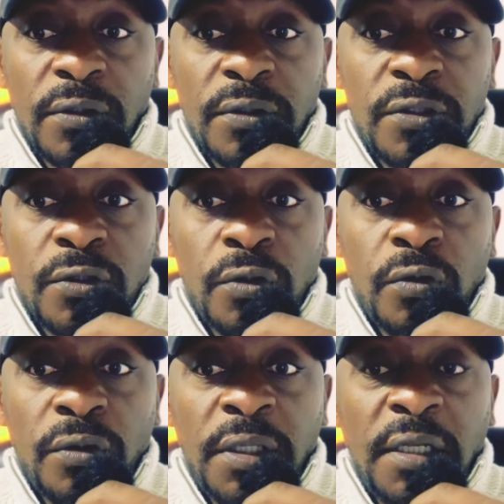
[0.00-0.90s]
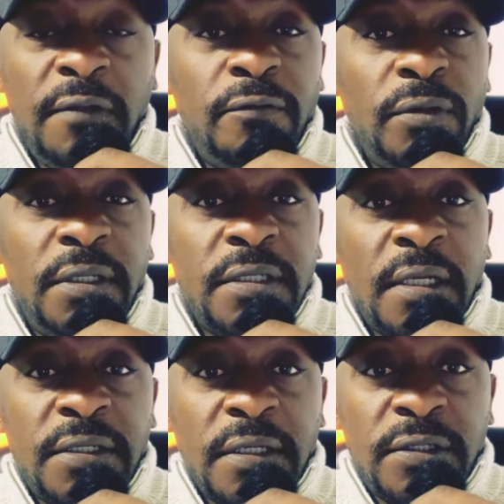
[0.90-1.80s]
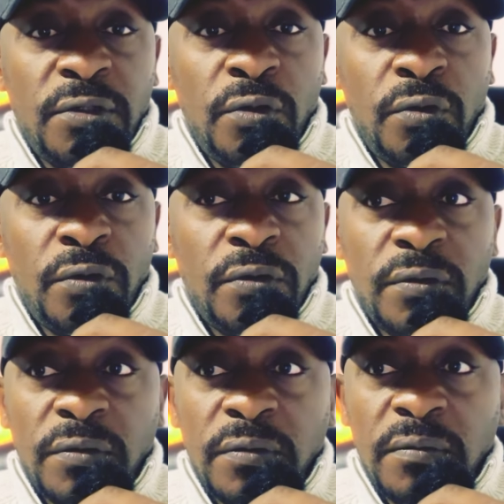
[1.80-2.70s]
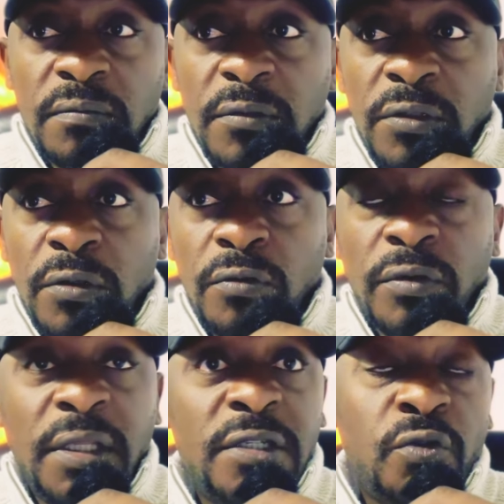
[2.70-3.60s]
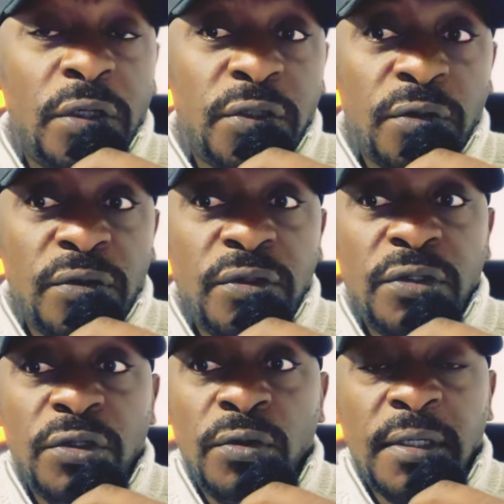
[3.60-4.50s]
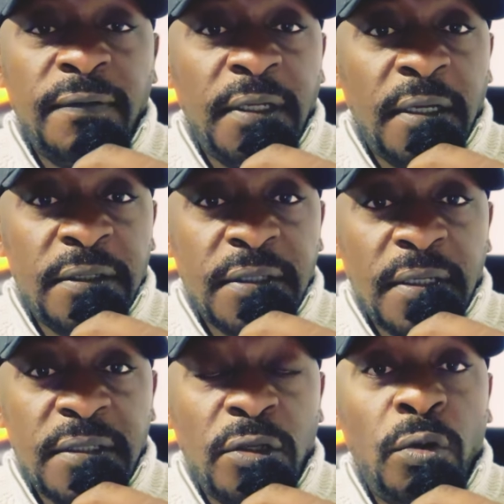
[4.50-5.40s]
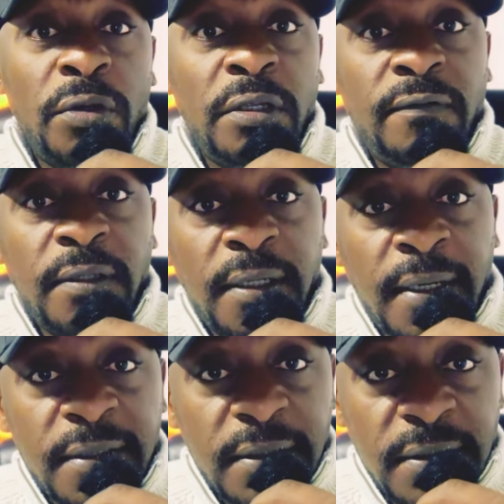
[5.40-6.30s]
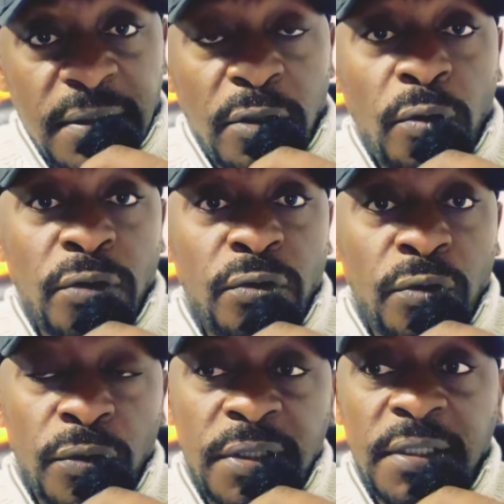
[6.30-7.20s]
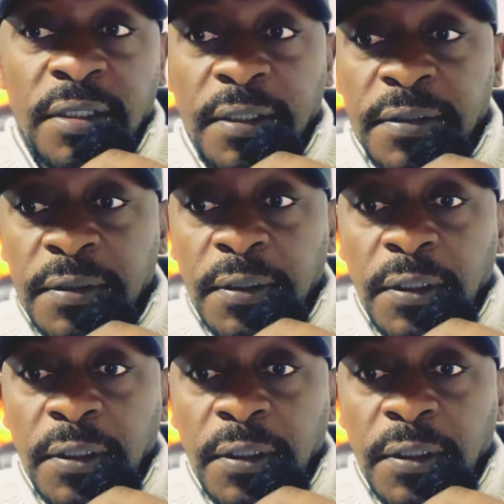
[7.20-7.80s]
So they leave you with these answers. You don't, you know, with these questions, you don't have any answers. They don't want to give you the answers. They don't want you to close this case.